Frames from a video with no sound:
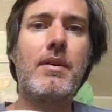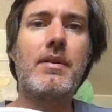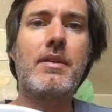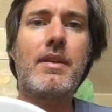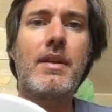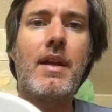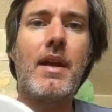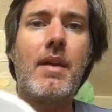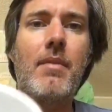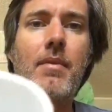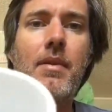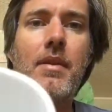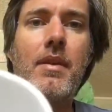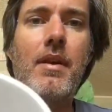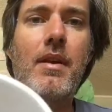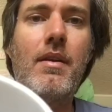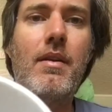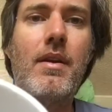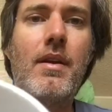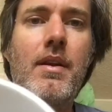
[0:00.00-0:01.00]
the camera? There
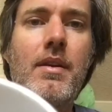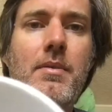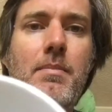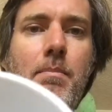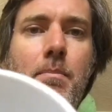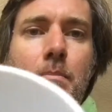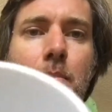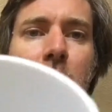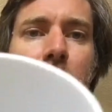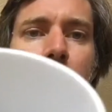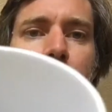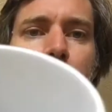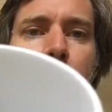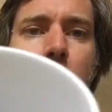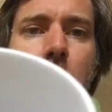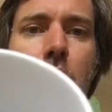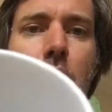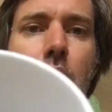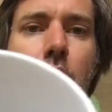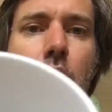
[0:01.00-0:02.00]
it is.
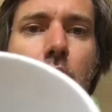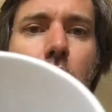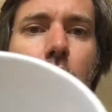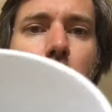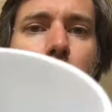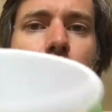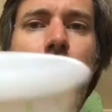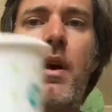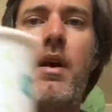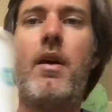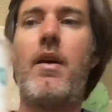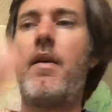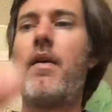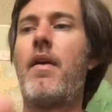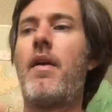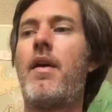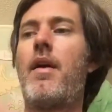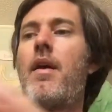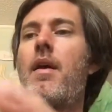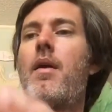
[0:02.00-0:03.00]
Blue
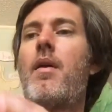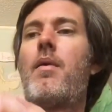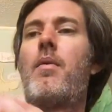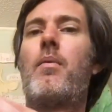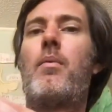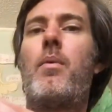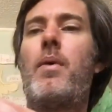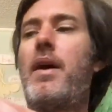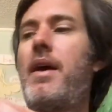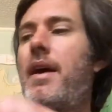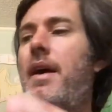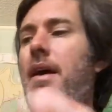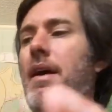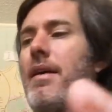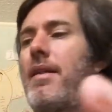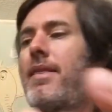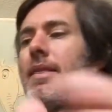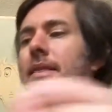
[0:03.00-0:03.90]
with